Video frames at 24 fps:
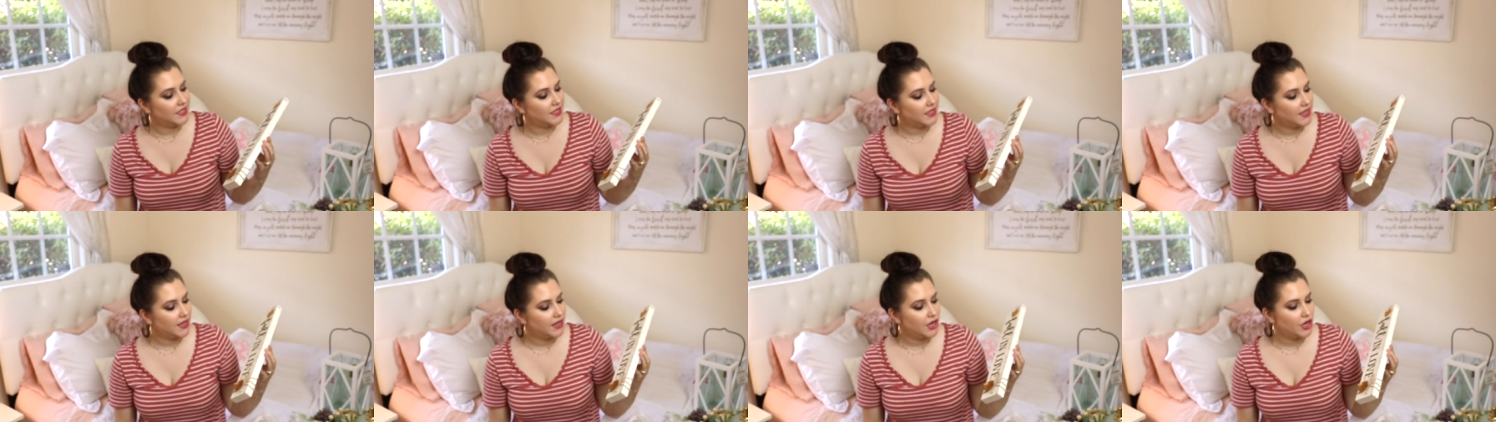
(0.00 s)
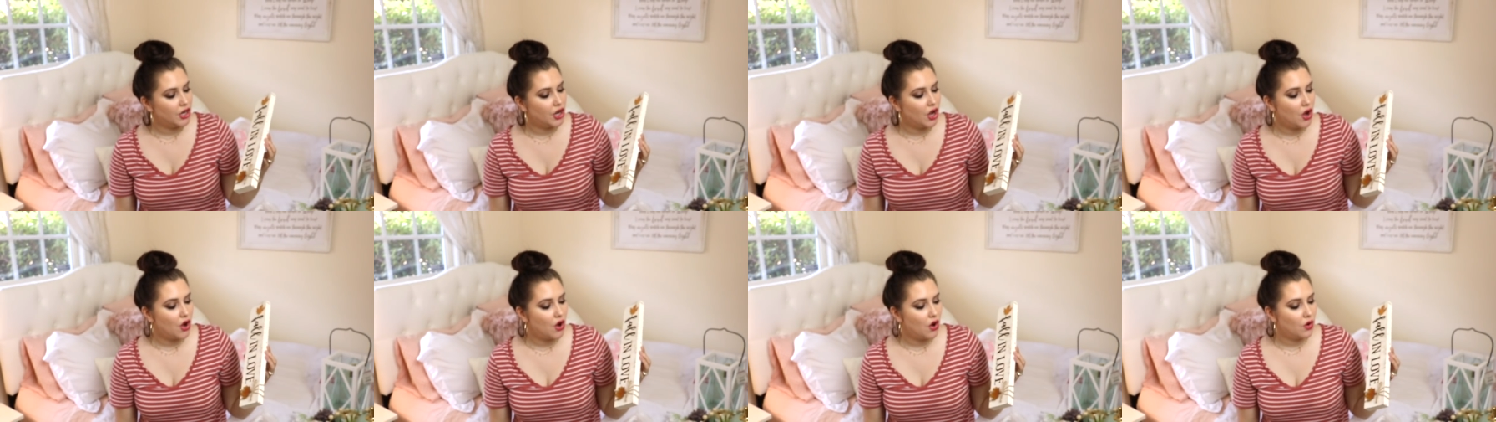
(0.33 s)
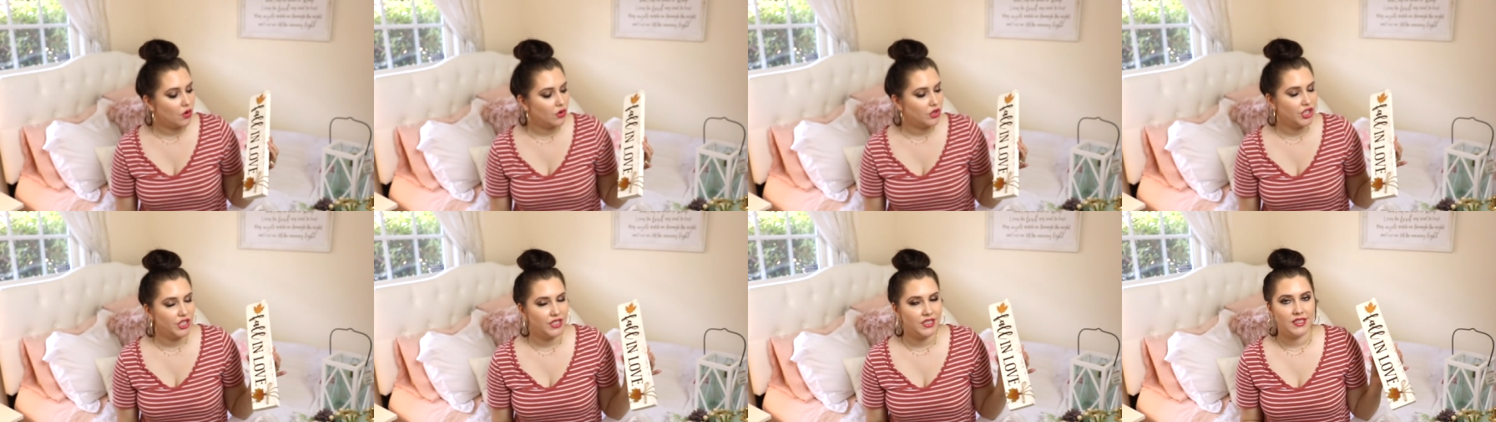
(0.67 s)
is gonna
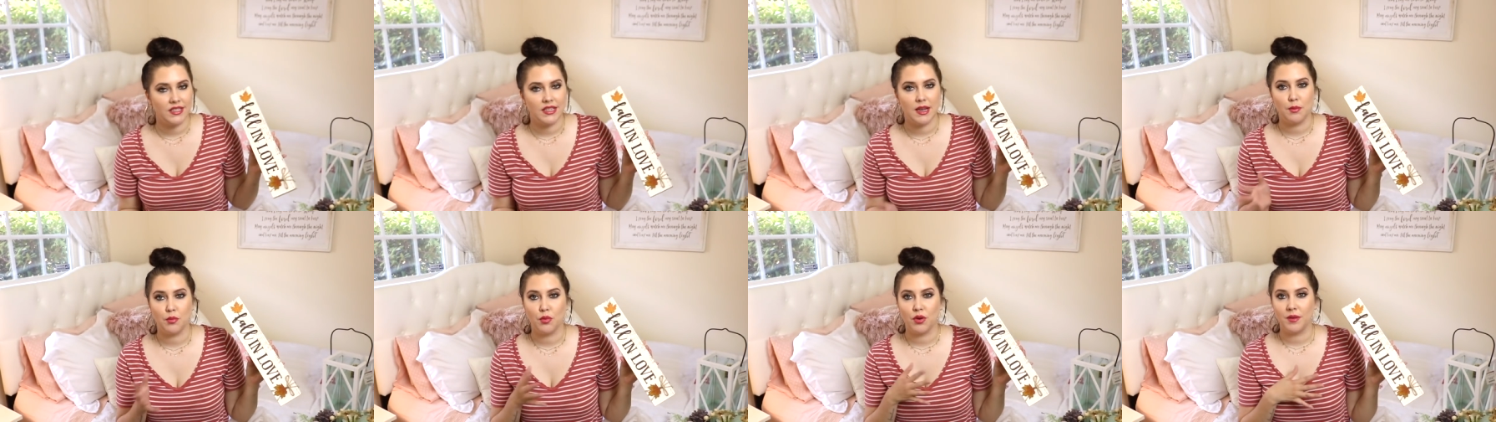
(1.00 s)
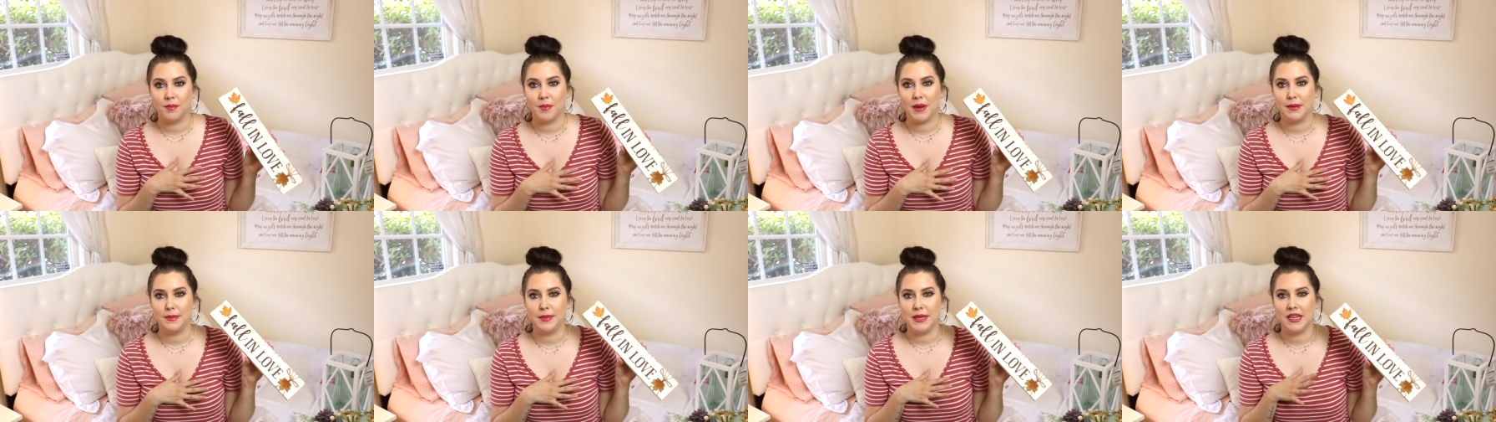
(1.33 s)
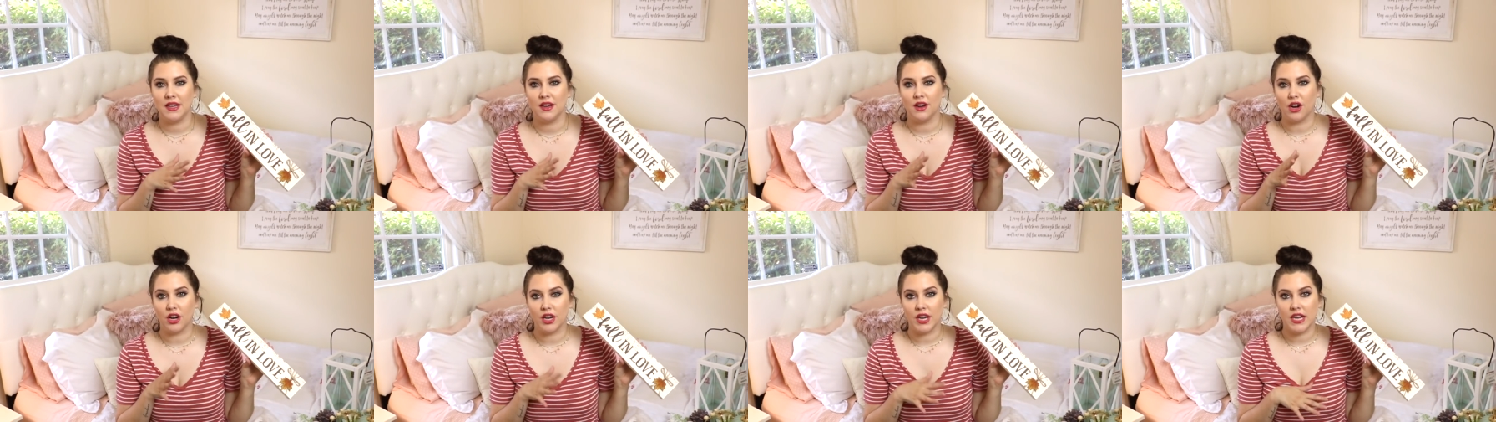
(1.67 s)
go just somewhere maybe
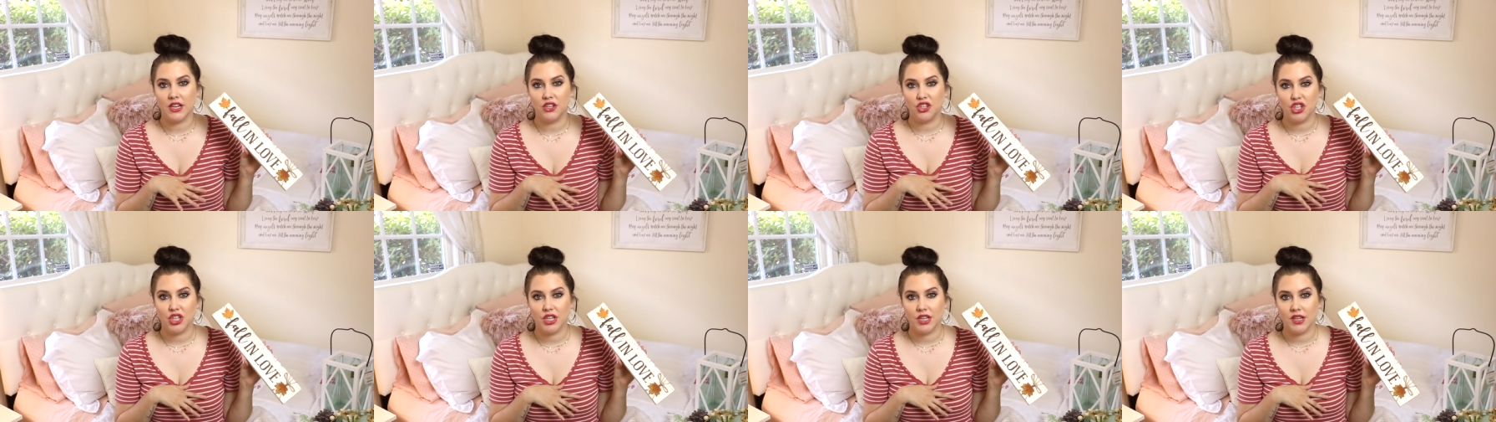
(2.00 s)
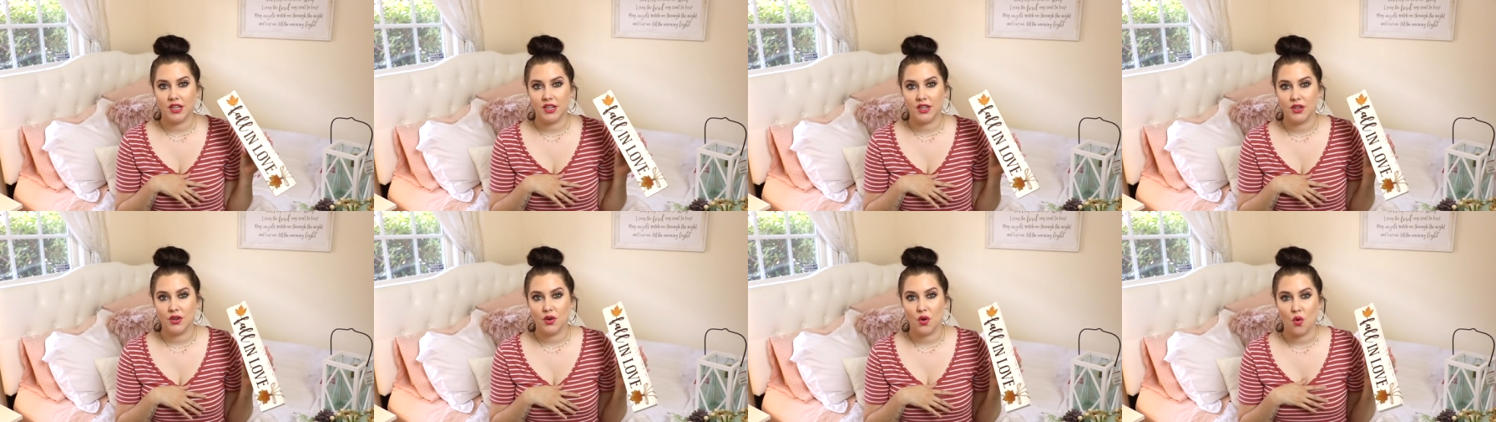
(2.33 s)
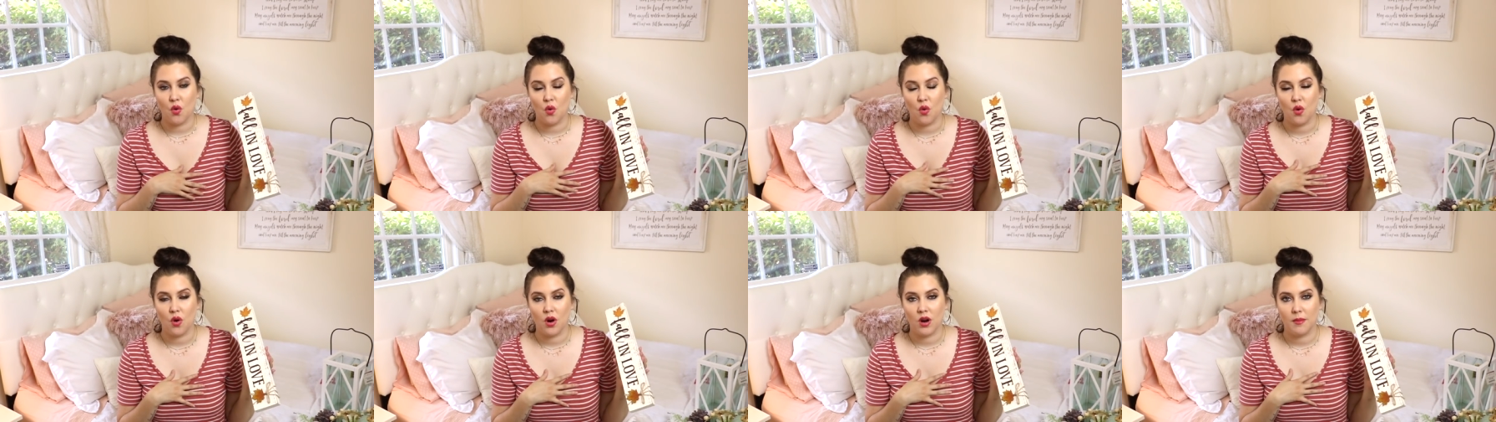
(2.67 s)
in our kitchen
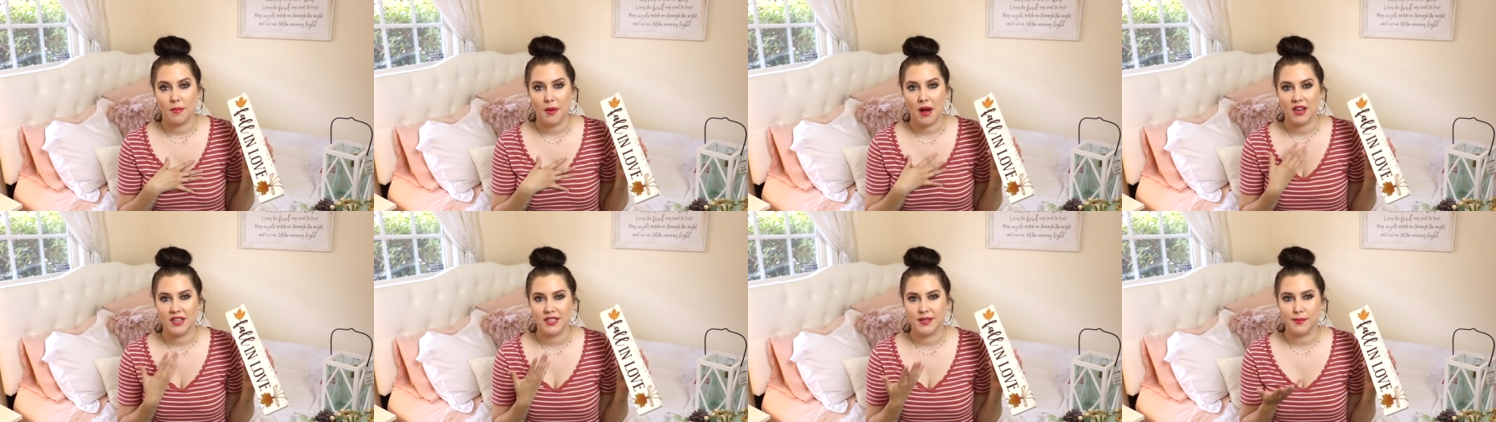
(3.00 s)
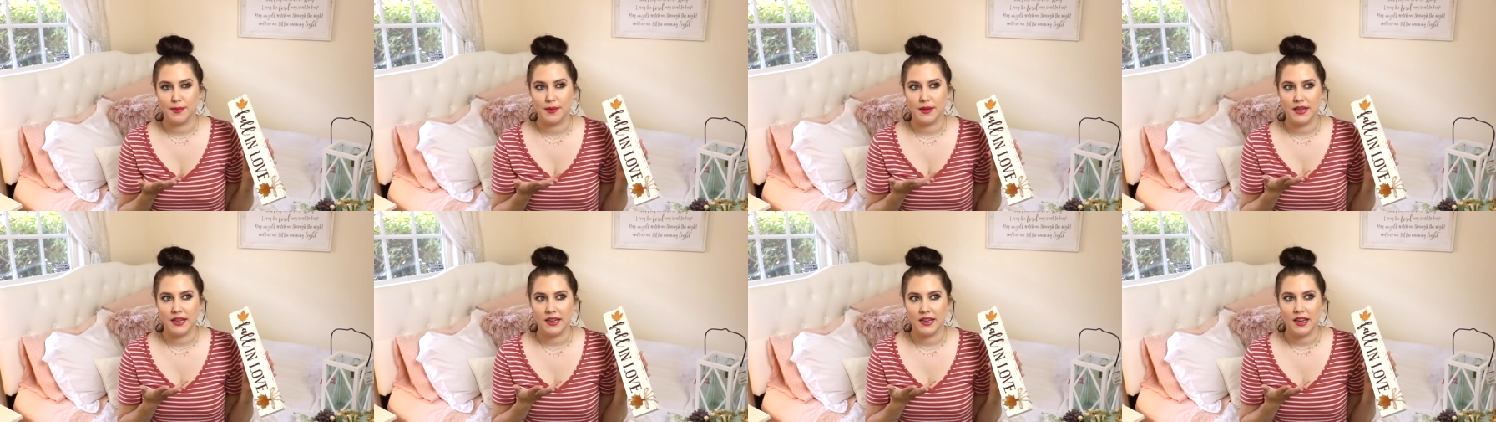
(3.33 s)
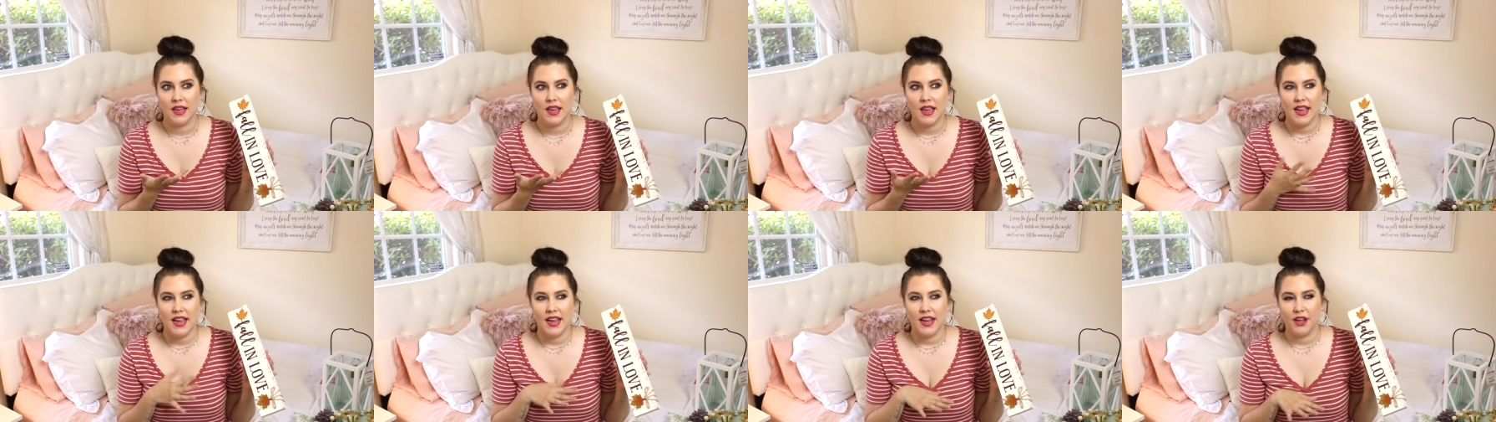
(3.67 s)
or possibly